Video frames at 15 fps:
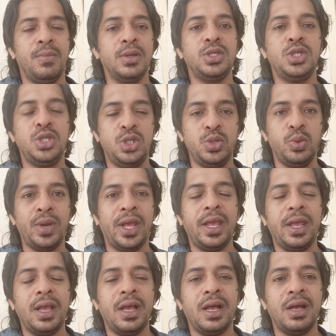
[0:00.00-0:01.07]
But
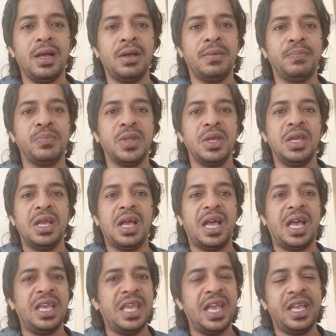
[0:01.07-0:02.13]
today,
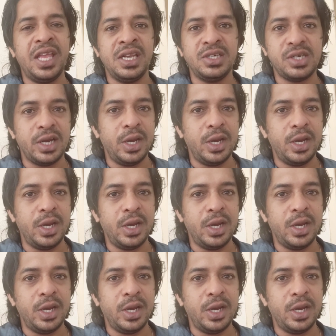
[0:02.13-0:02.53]
I again